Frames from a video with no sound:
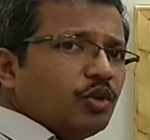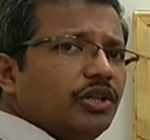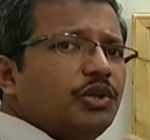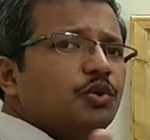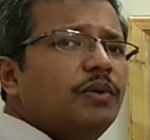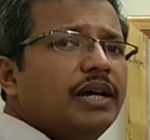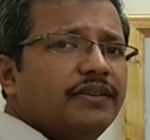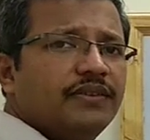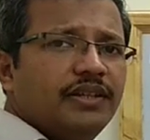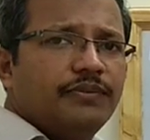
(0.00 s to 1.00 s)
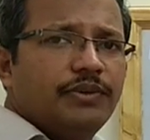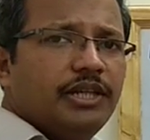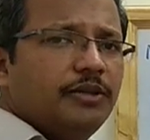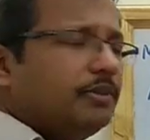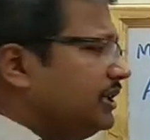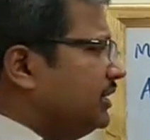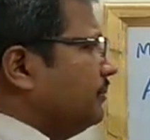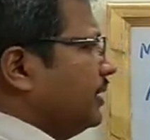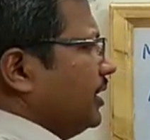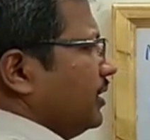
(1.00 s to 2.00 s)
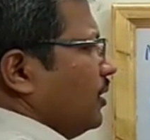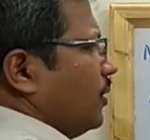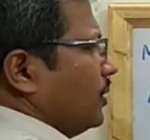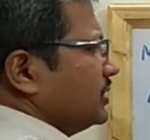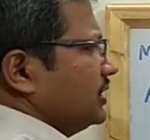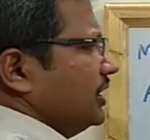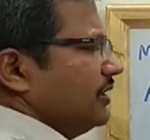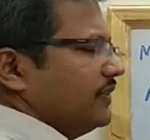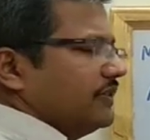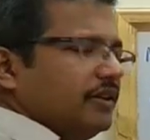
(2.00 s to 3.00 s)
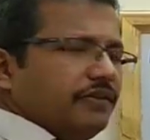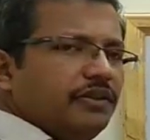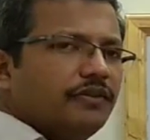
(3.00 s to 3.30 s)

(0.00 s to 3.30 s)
the 2 valency is filled by the main oxygen itself.